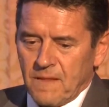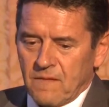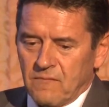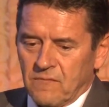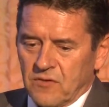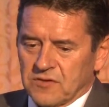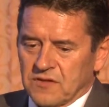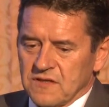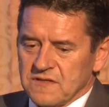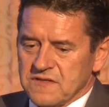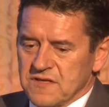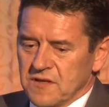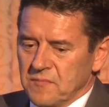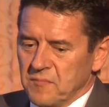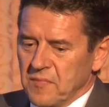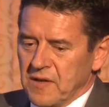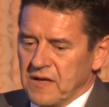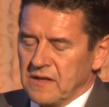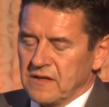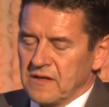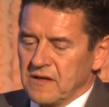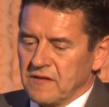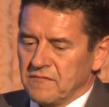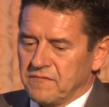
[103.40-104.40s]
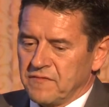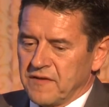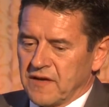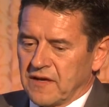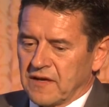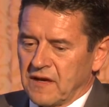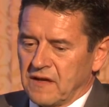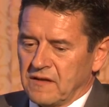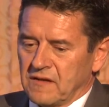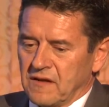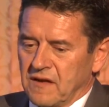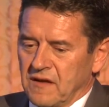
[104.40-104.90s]
what does it mean
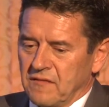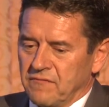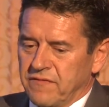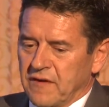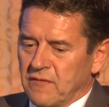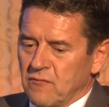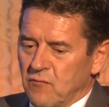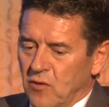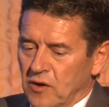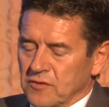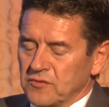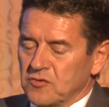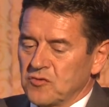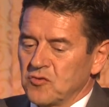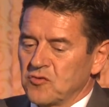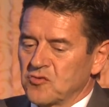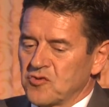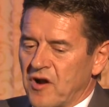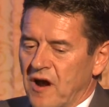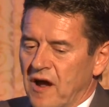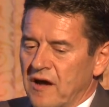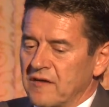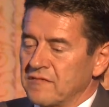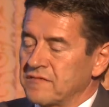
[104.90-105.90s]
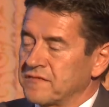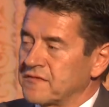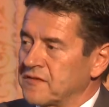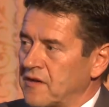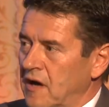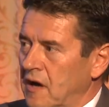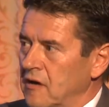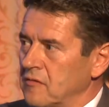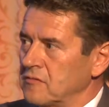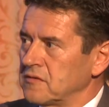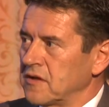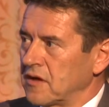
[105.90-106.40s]
if we want to drive
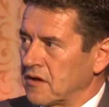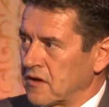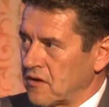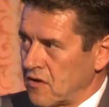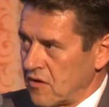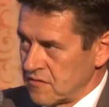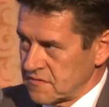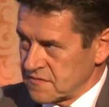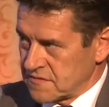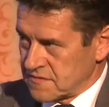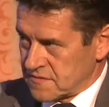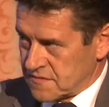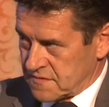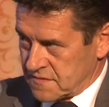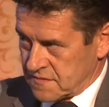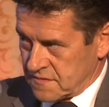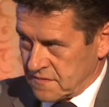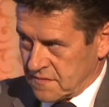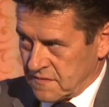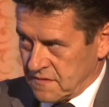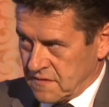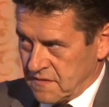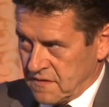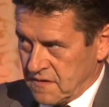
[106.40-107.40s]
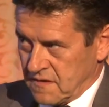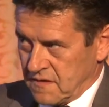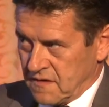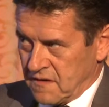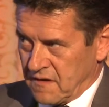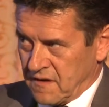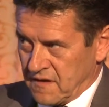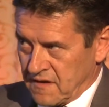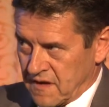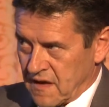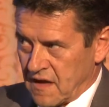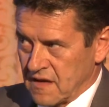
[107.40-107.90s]
down the costs
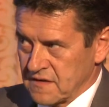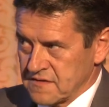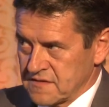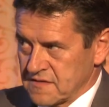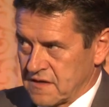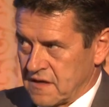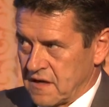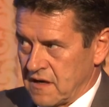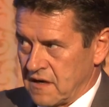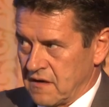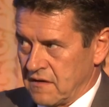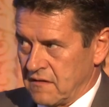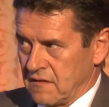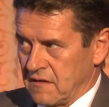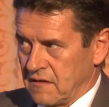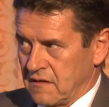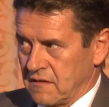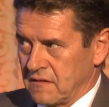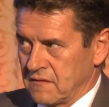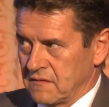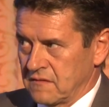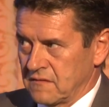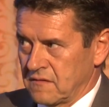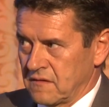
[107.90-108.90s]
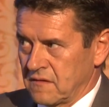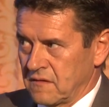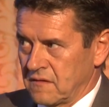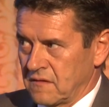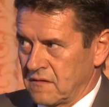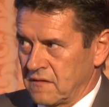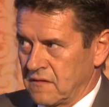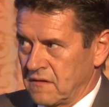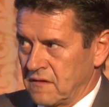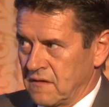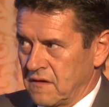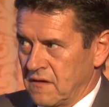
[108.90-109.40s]
in healthcare?
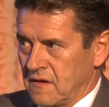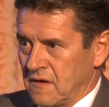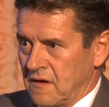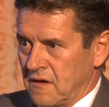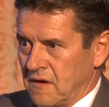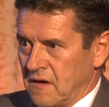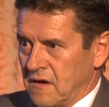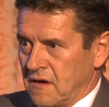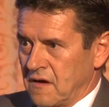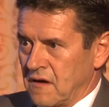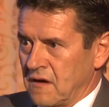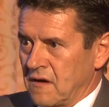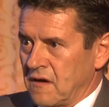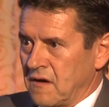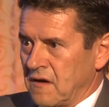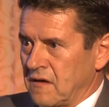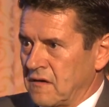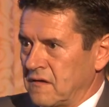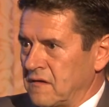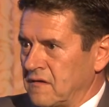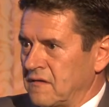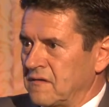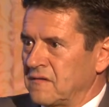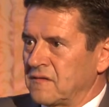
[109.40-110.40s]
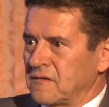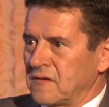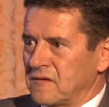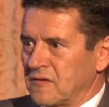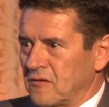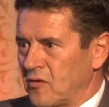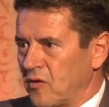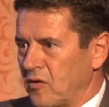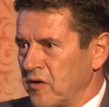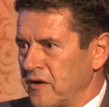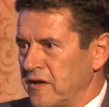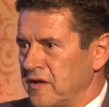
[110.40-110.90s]
And
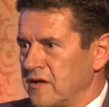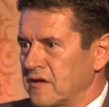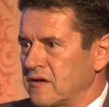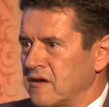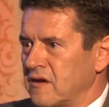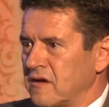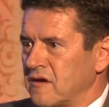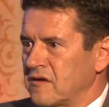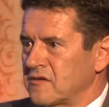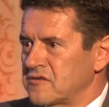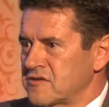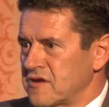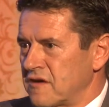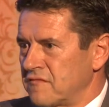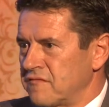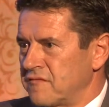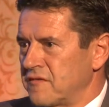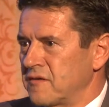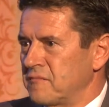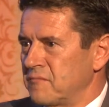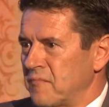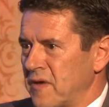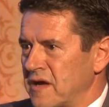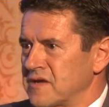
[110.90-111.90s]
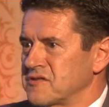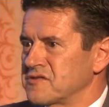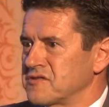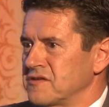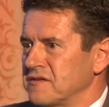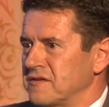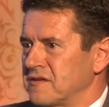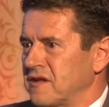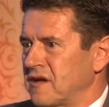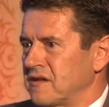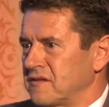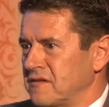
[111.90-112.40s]
colleague Jeffrey
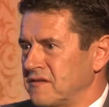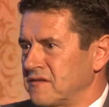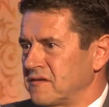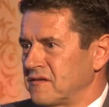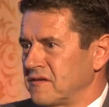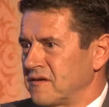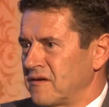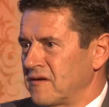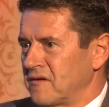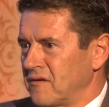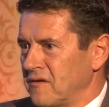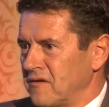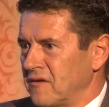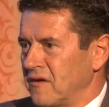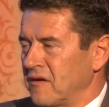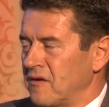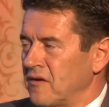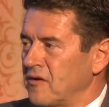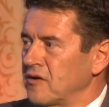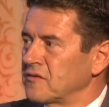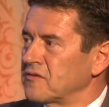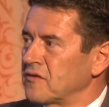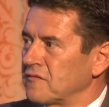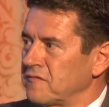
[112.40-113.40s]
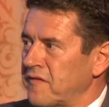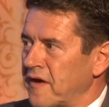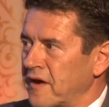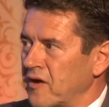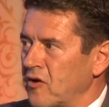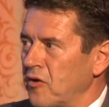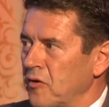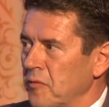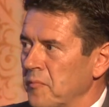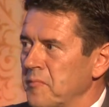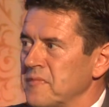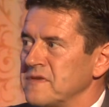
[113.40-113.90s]
mentioned that a lot of
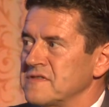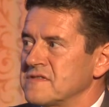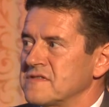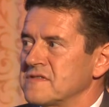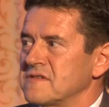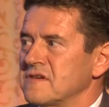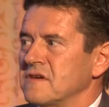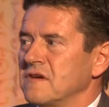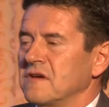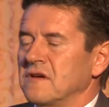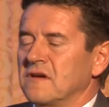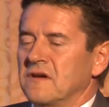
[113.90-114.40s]
economies